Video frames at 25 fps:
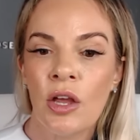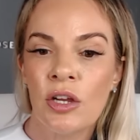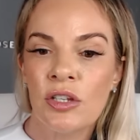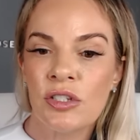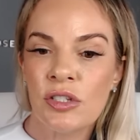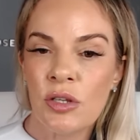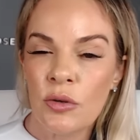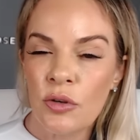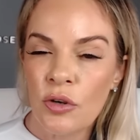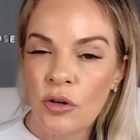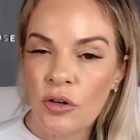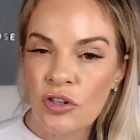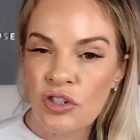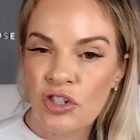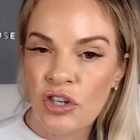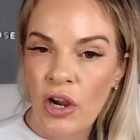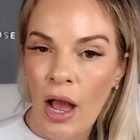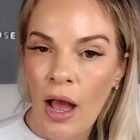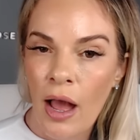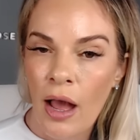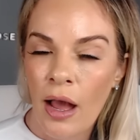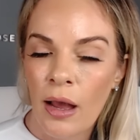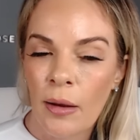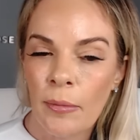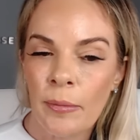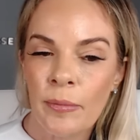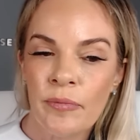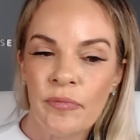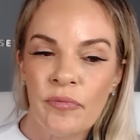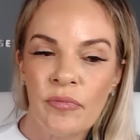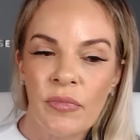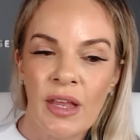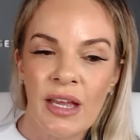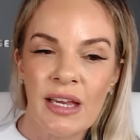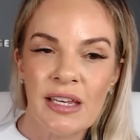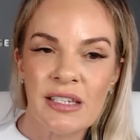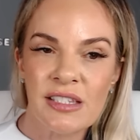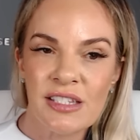So your job
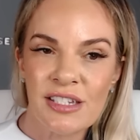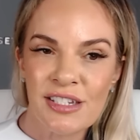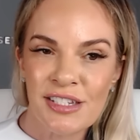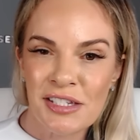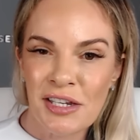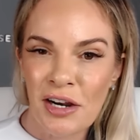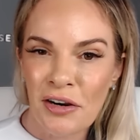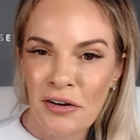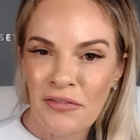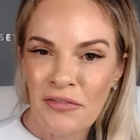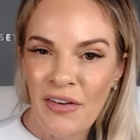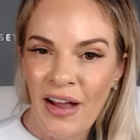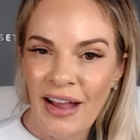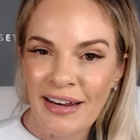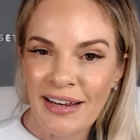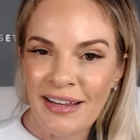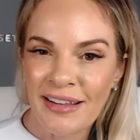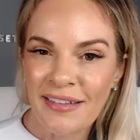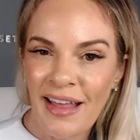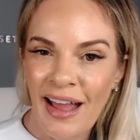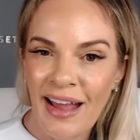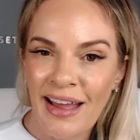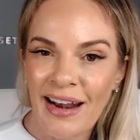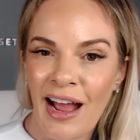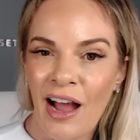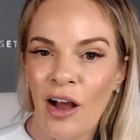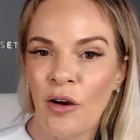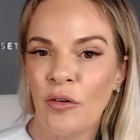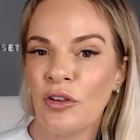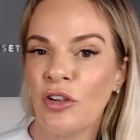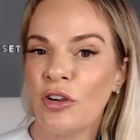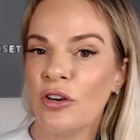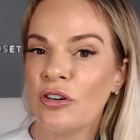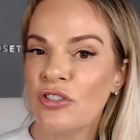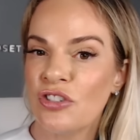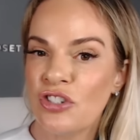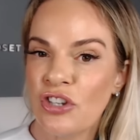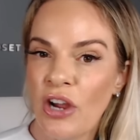is to start vetting that out.
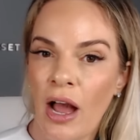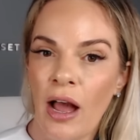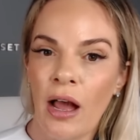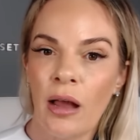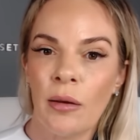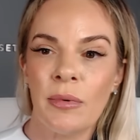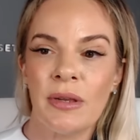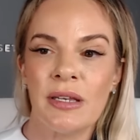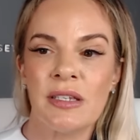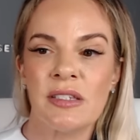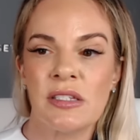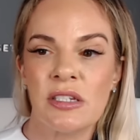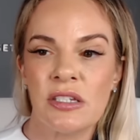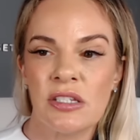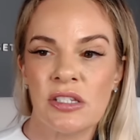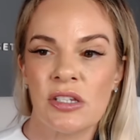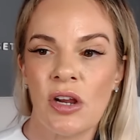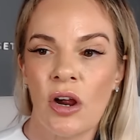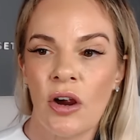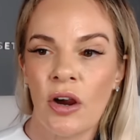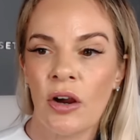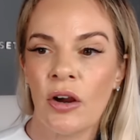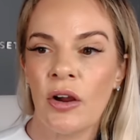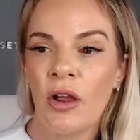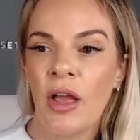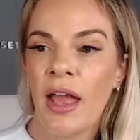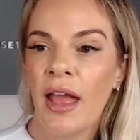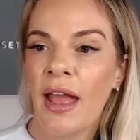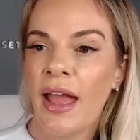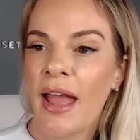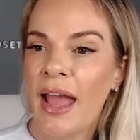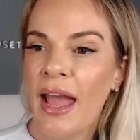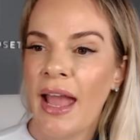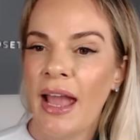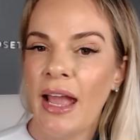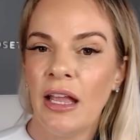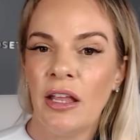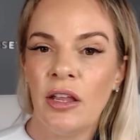Your job is to start,
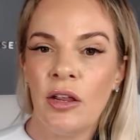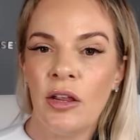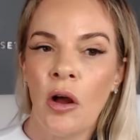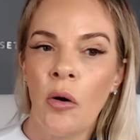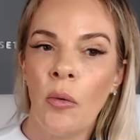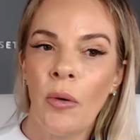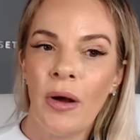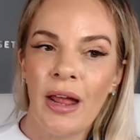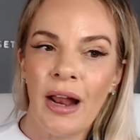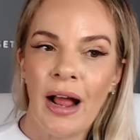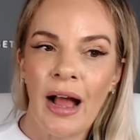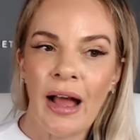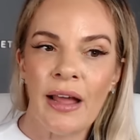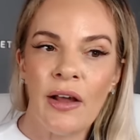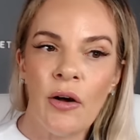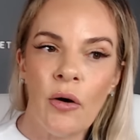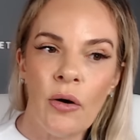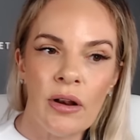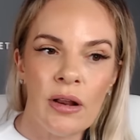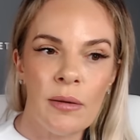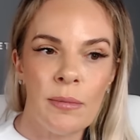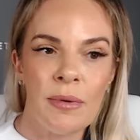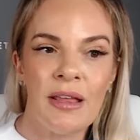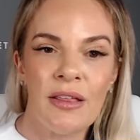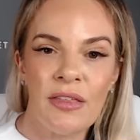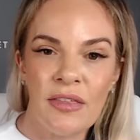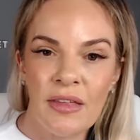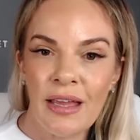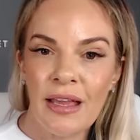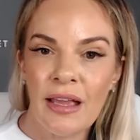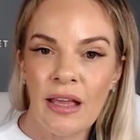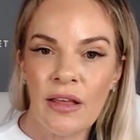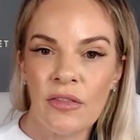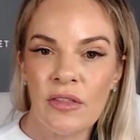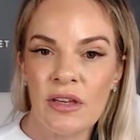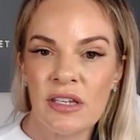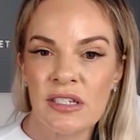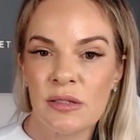hey, you know what? I ought to be
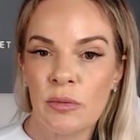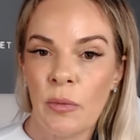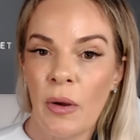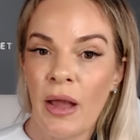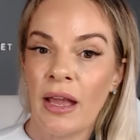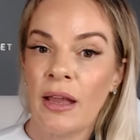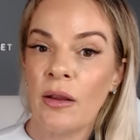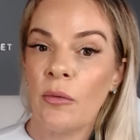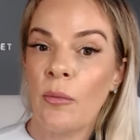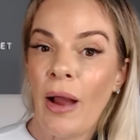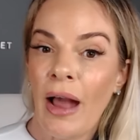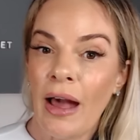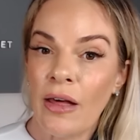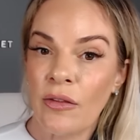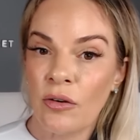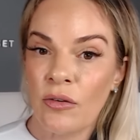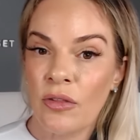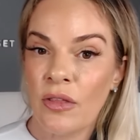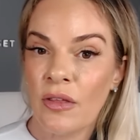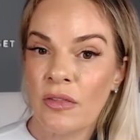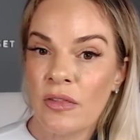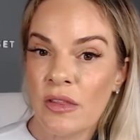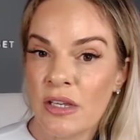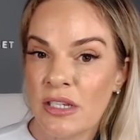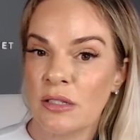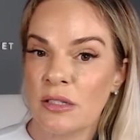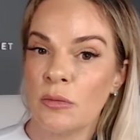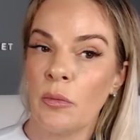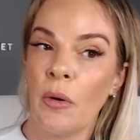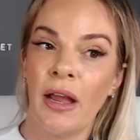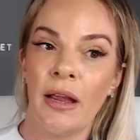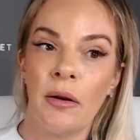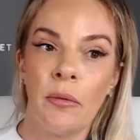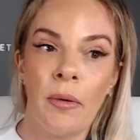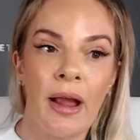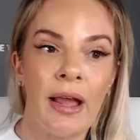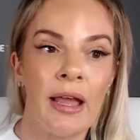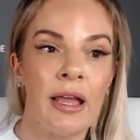thinking this way rather than this
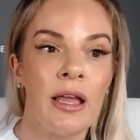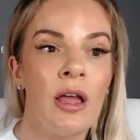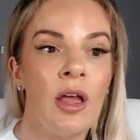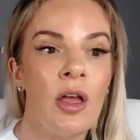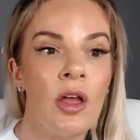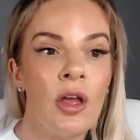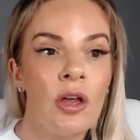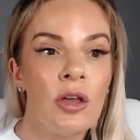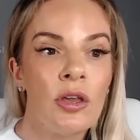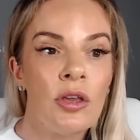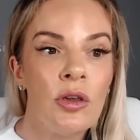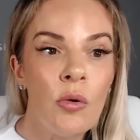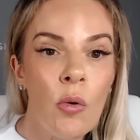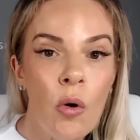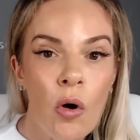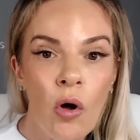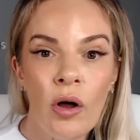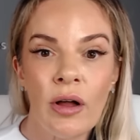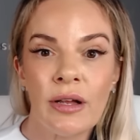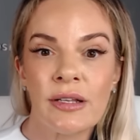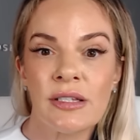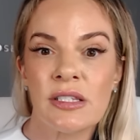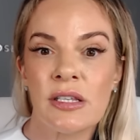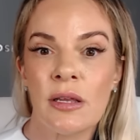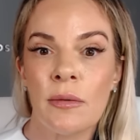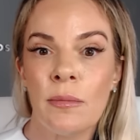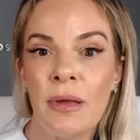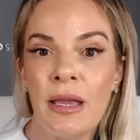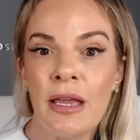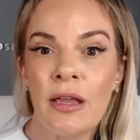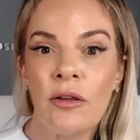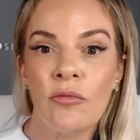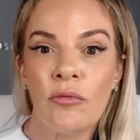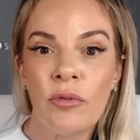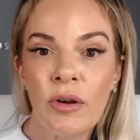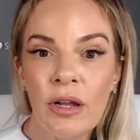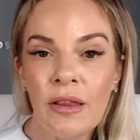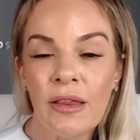way, right? You ought to
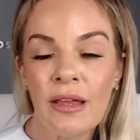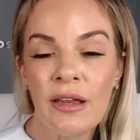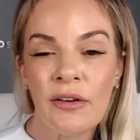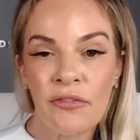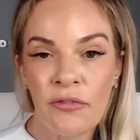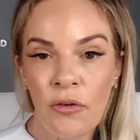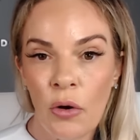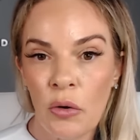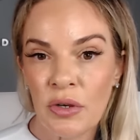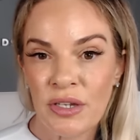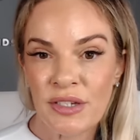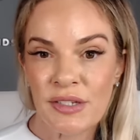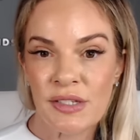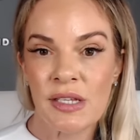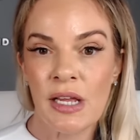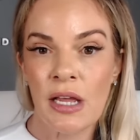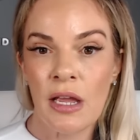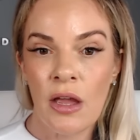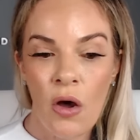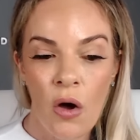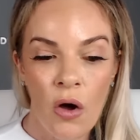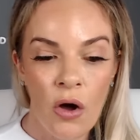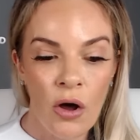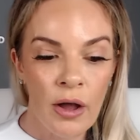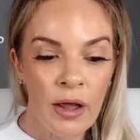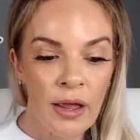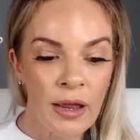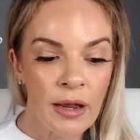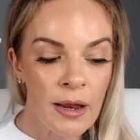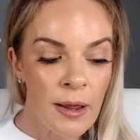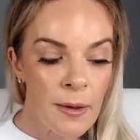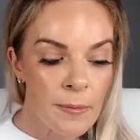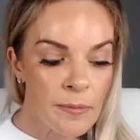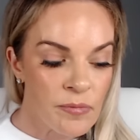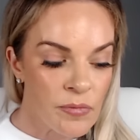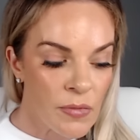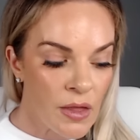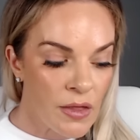be really focusing on
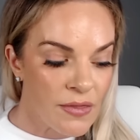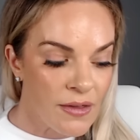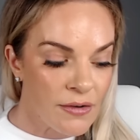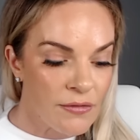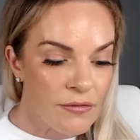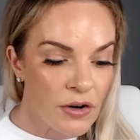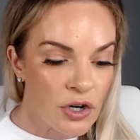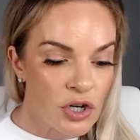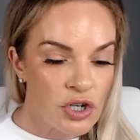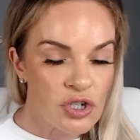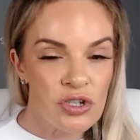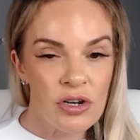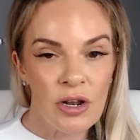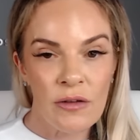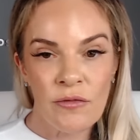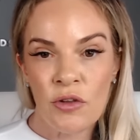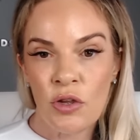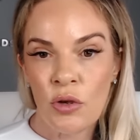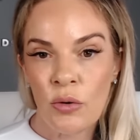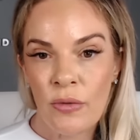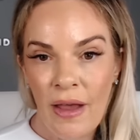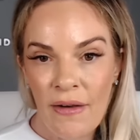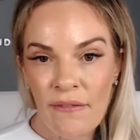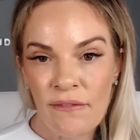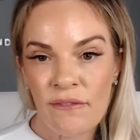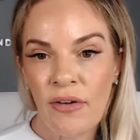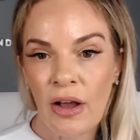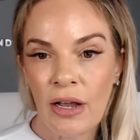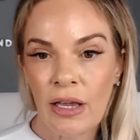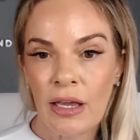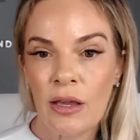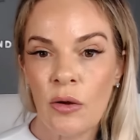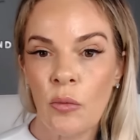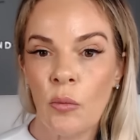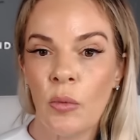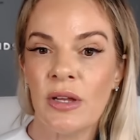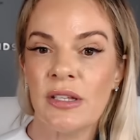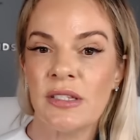the version of you that
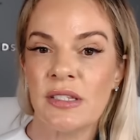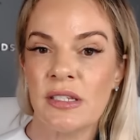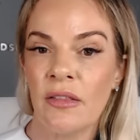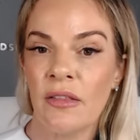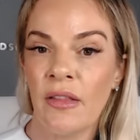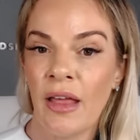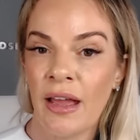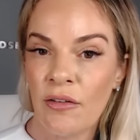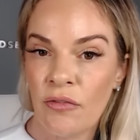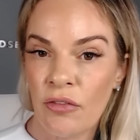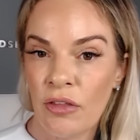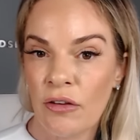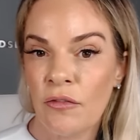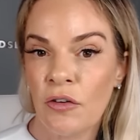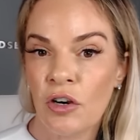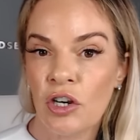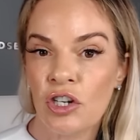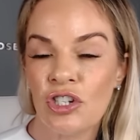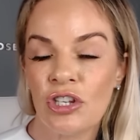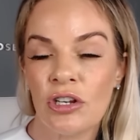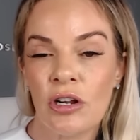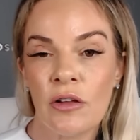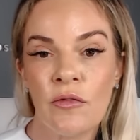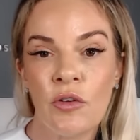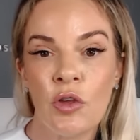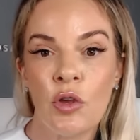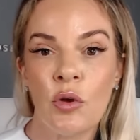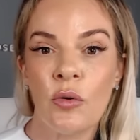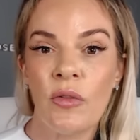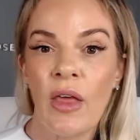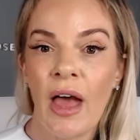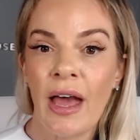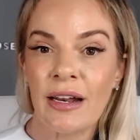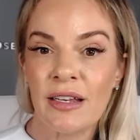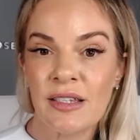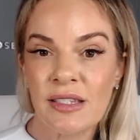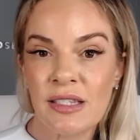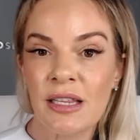fucking wins in life, the version of you
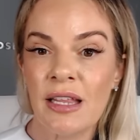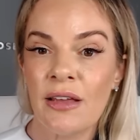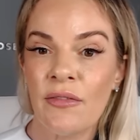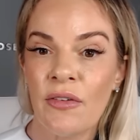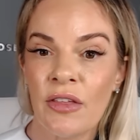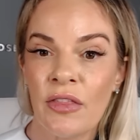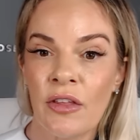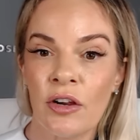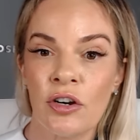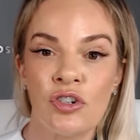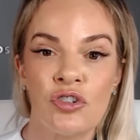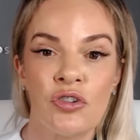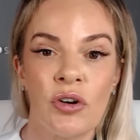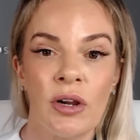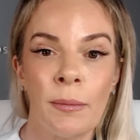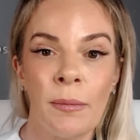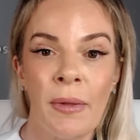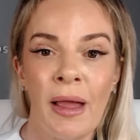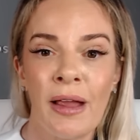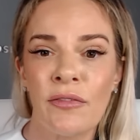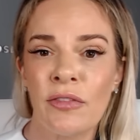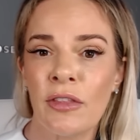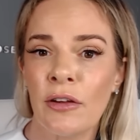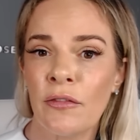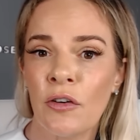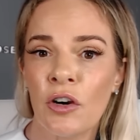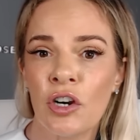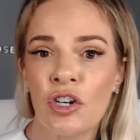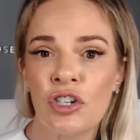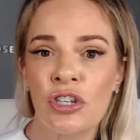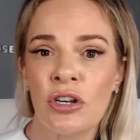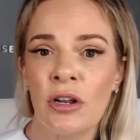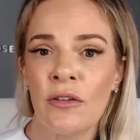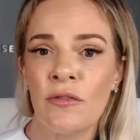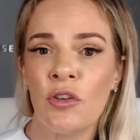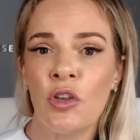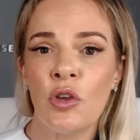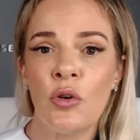that is living their dream life, the
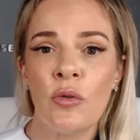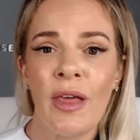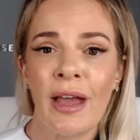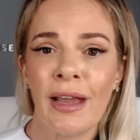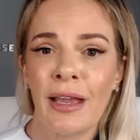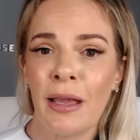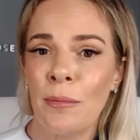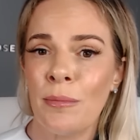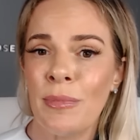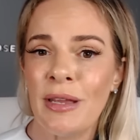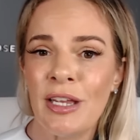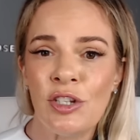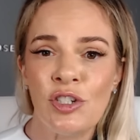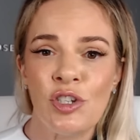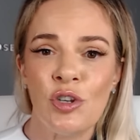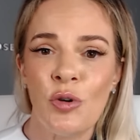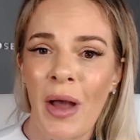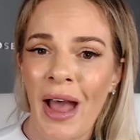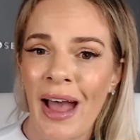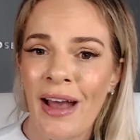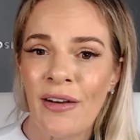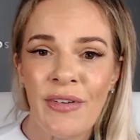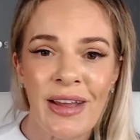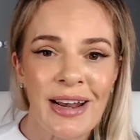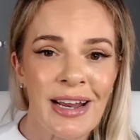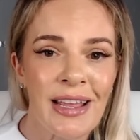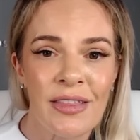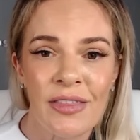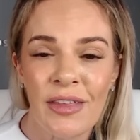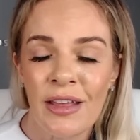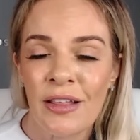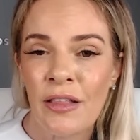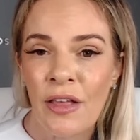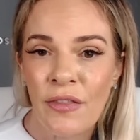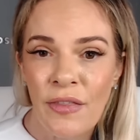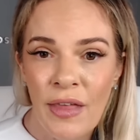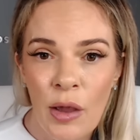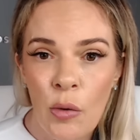version of you that can be, do, have
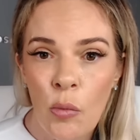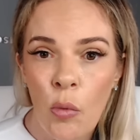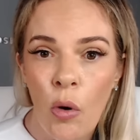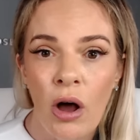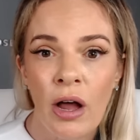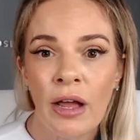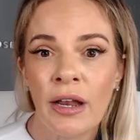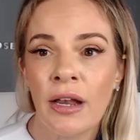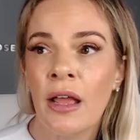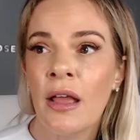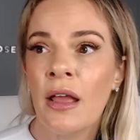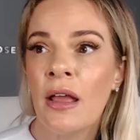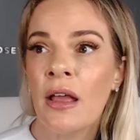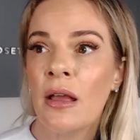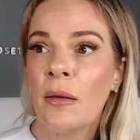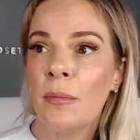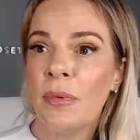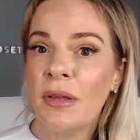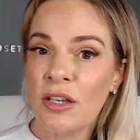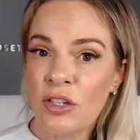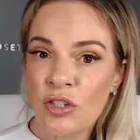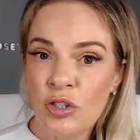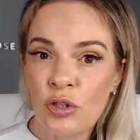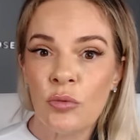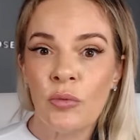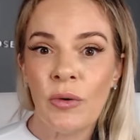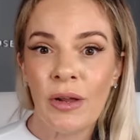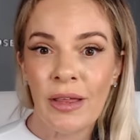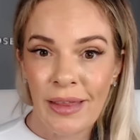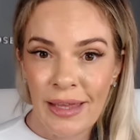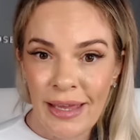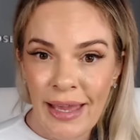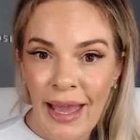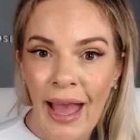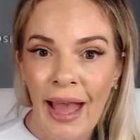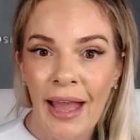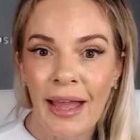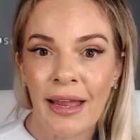anything that they want, because you
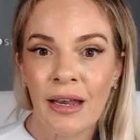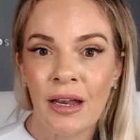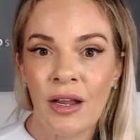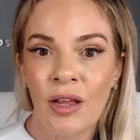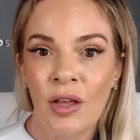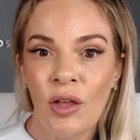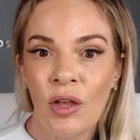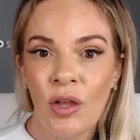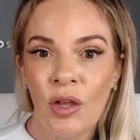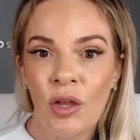really can.